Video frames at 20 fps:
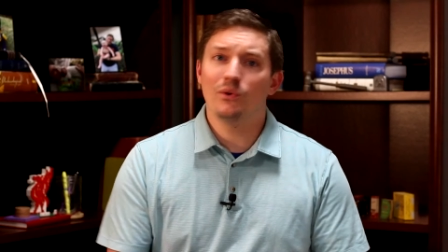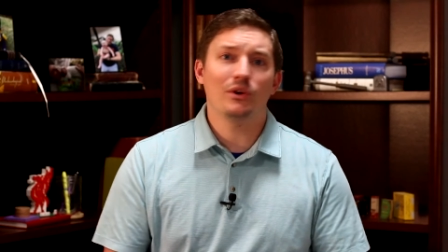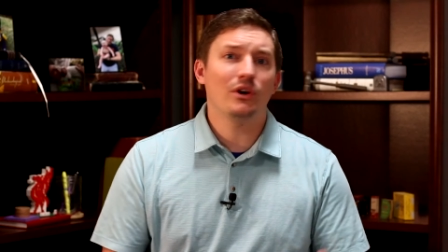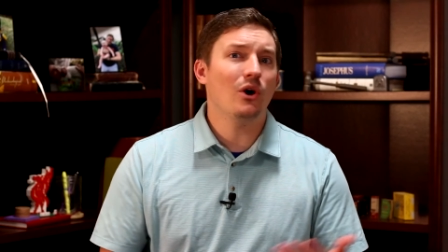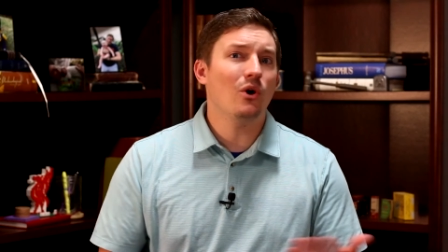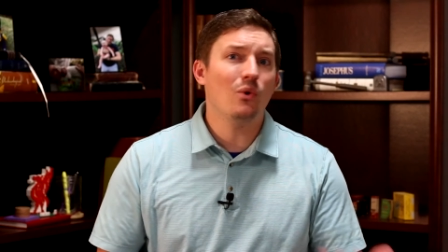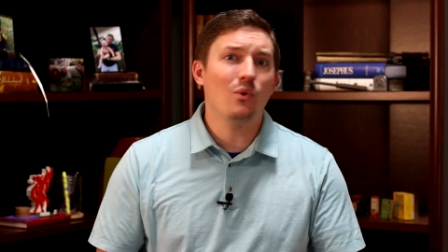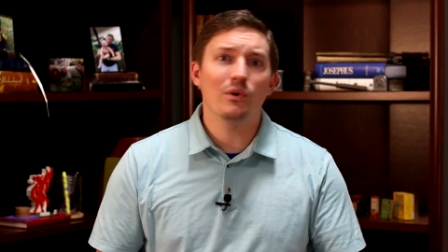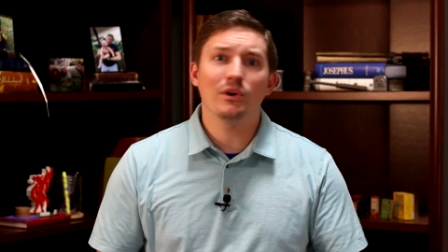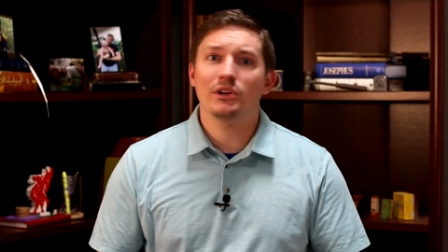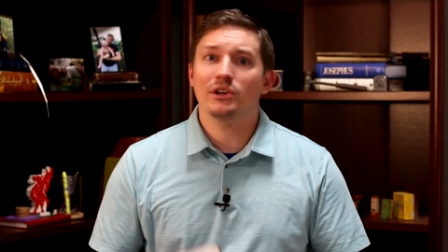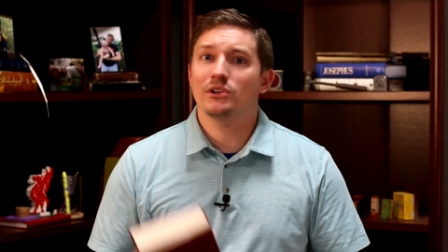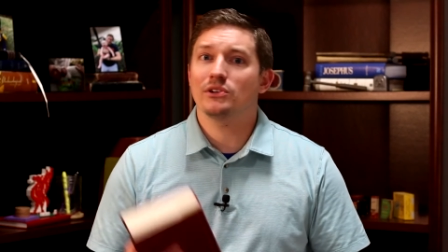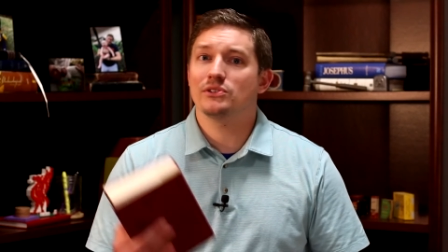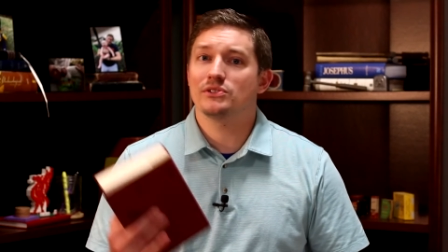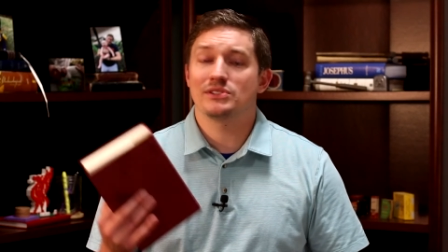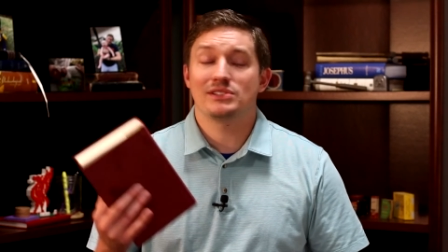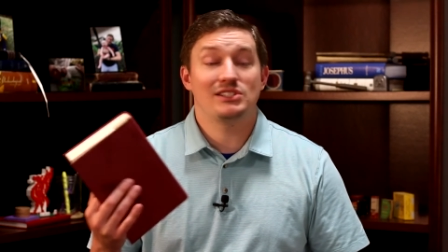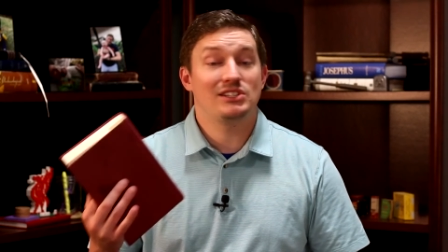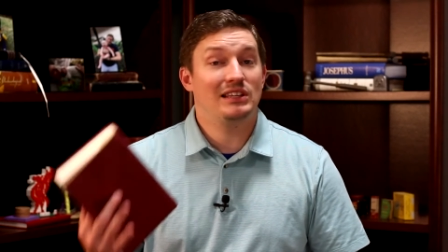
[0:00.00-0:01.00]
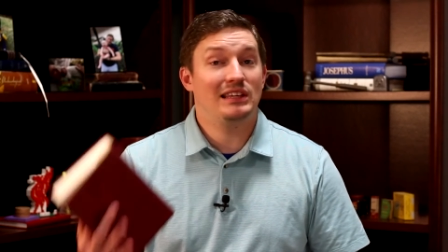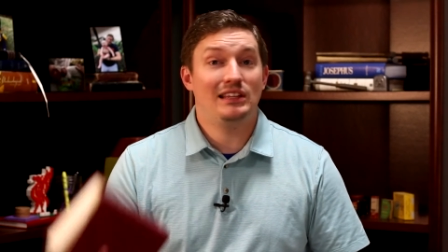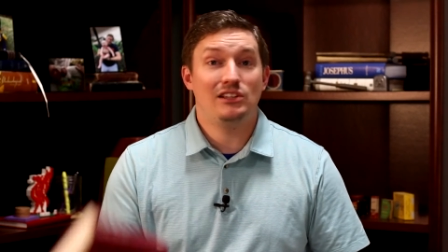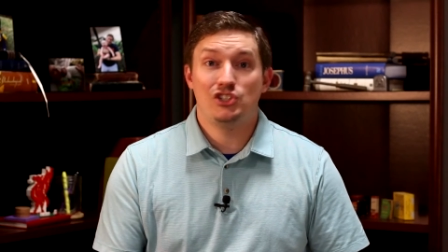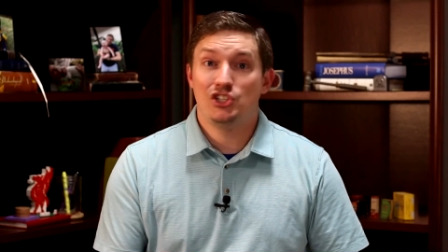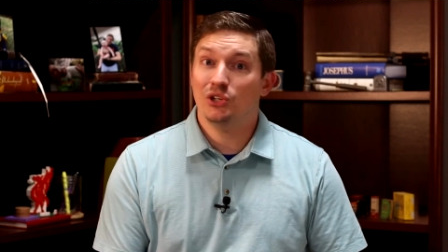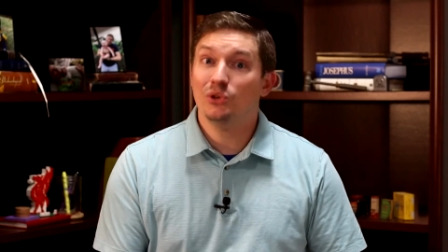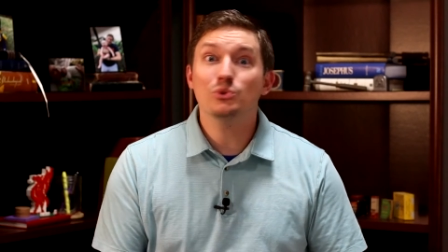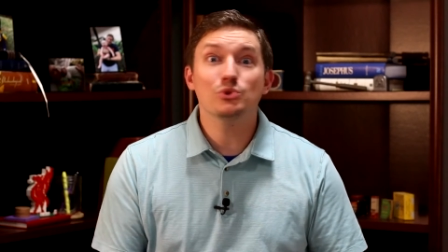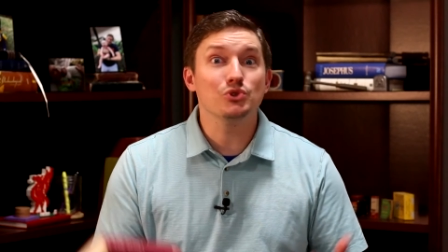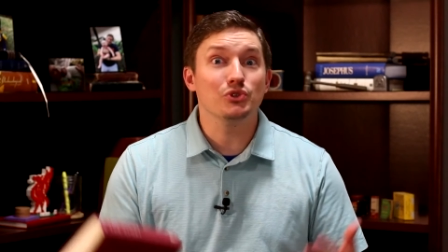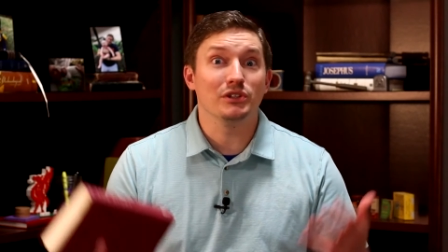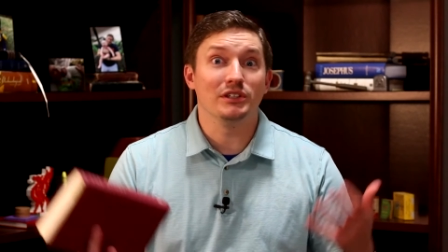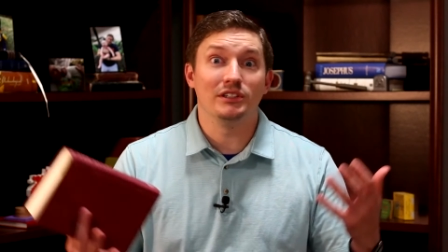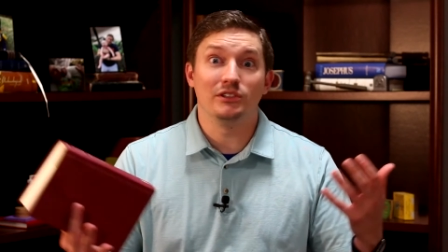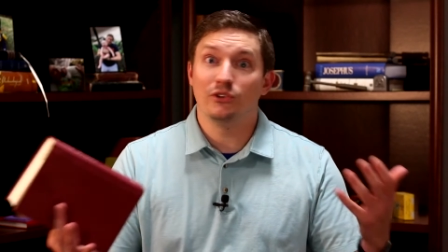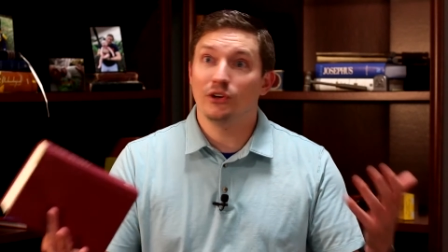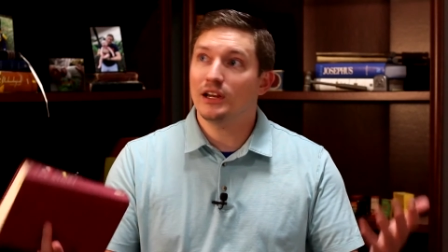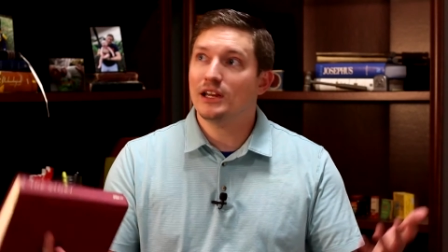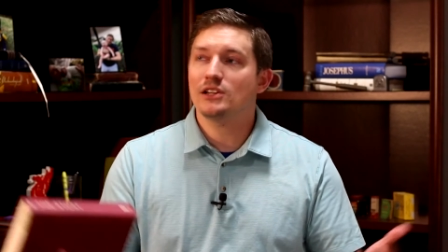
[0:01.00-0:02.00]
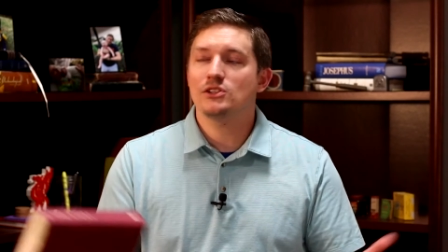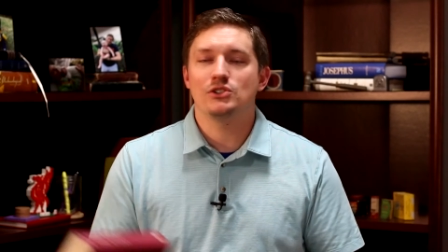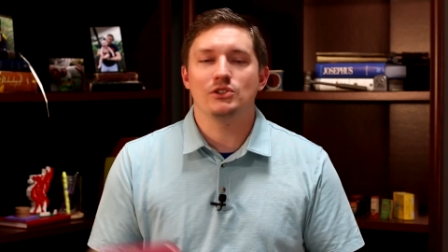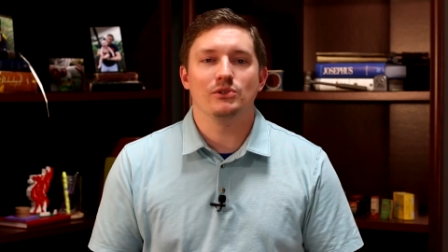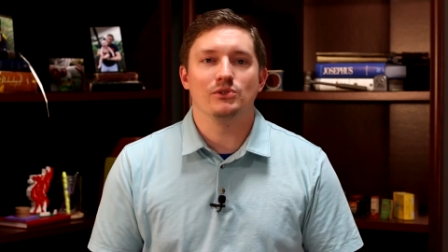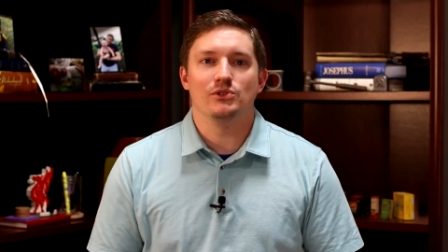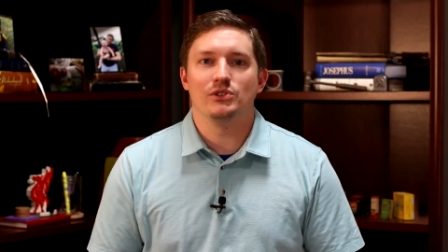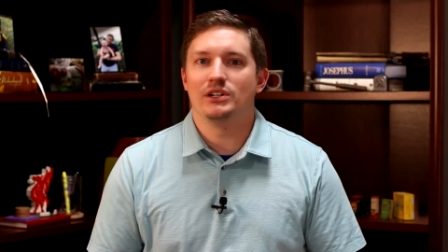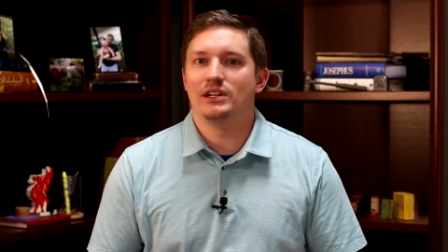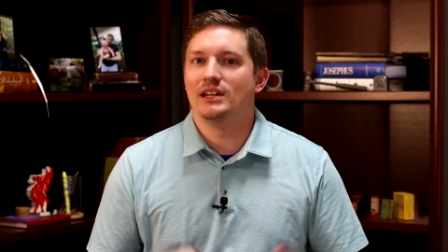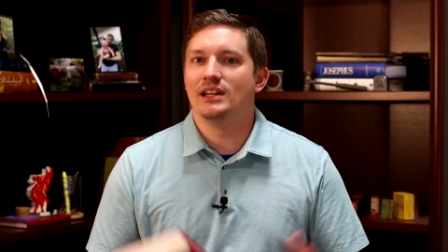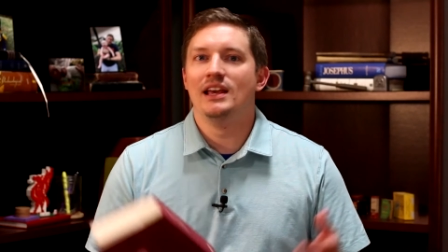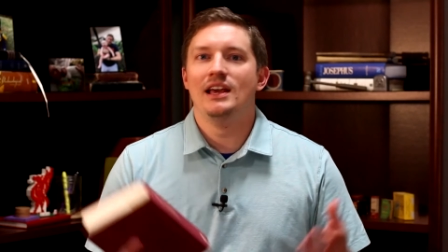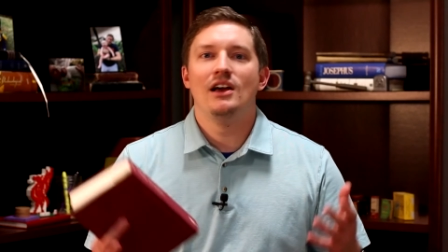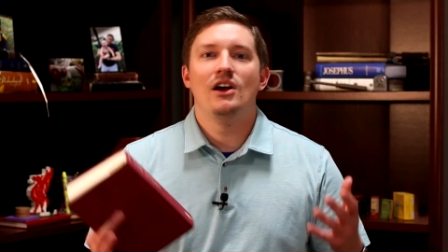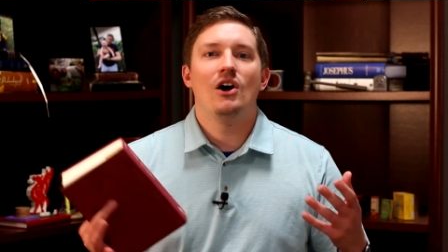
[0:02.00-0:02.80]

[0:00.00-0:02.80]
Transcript: coworkers, children, grandchildren,